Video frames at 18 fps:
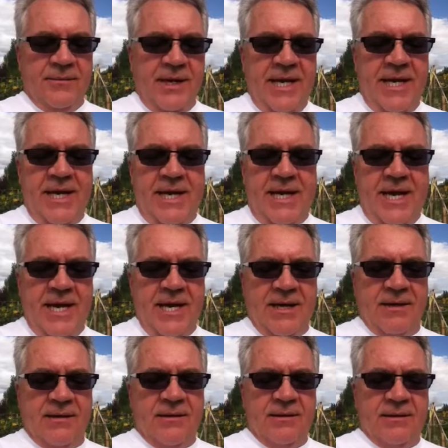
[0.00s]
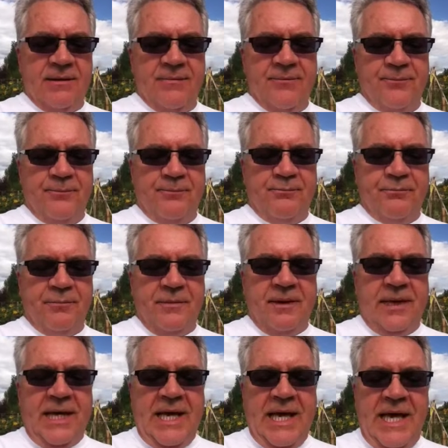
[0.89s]
And again,
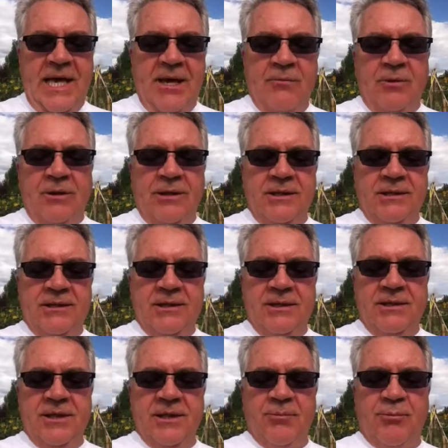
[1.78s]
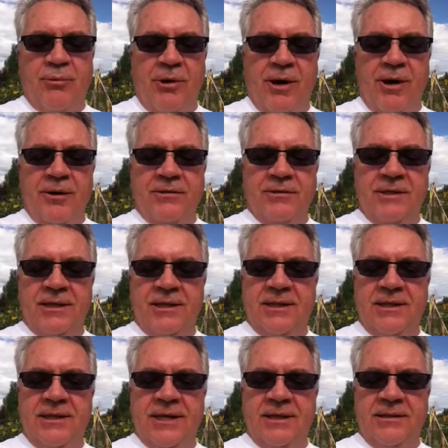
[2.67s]
he will listen to the prayers of
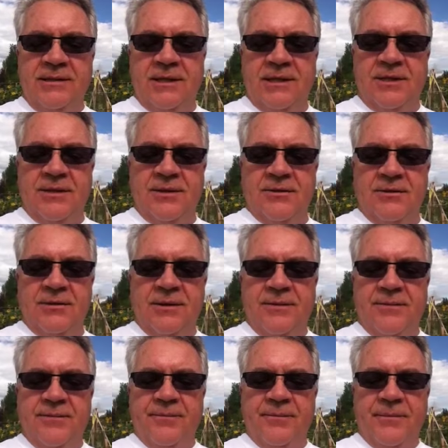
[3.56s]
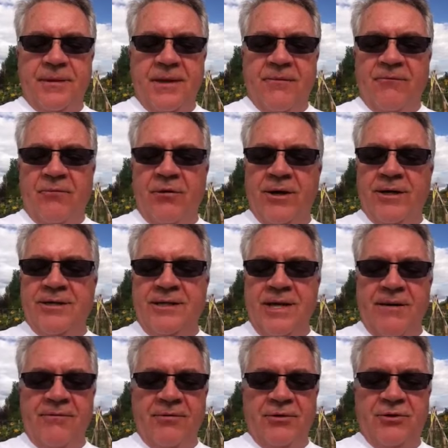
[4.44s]
the destitute, for he's
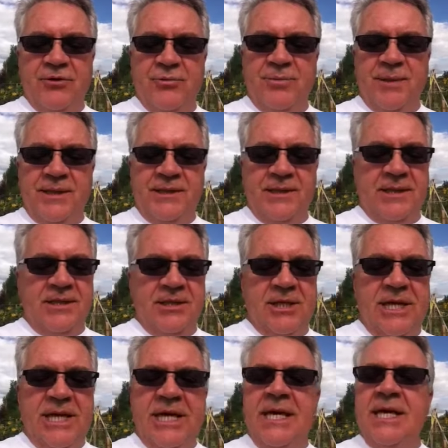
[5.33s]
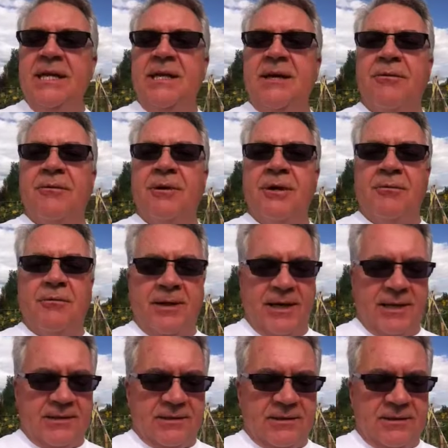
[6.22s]
never too busy to heed their
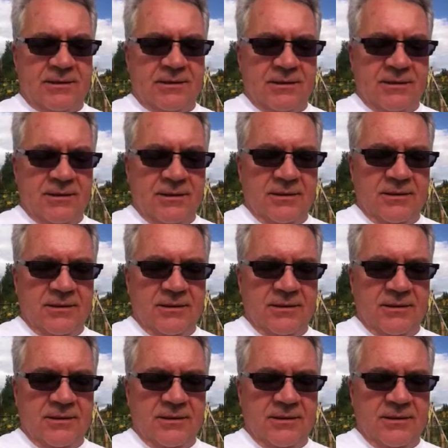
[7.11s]
requests.